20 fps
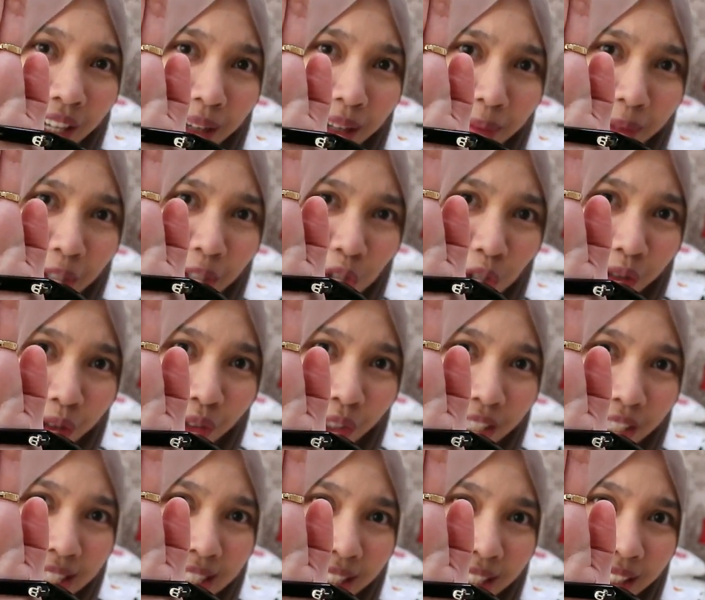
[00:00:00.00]
I'm not sure if
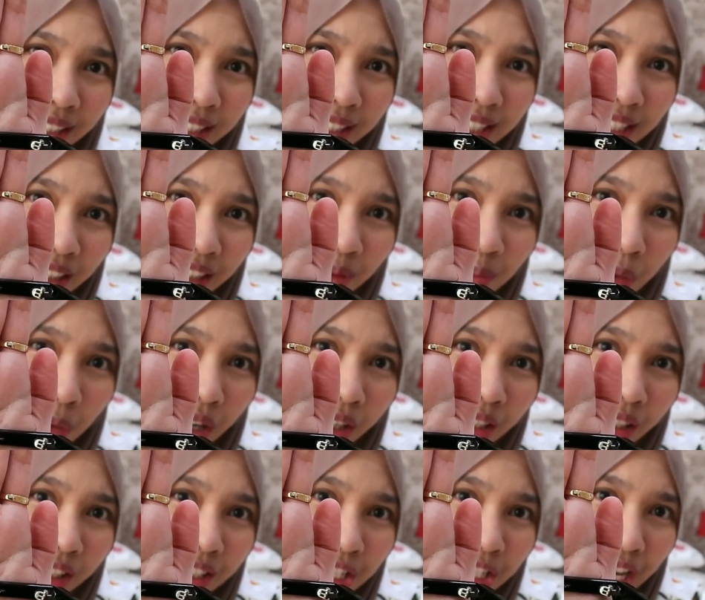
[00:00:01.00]
you can see it. It's a
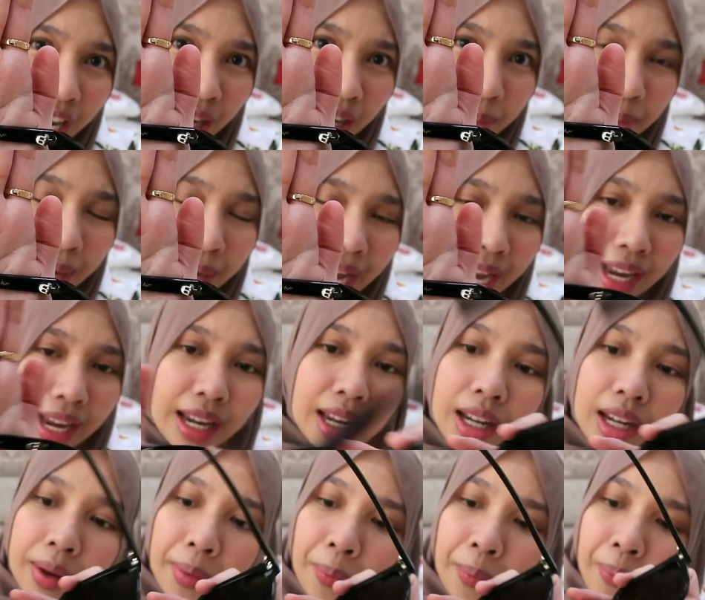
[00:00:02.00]
model, Jack Bai.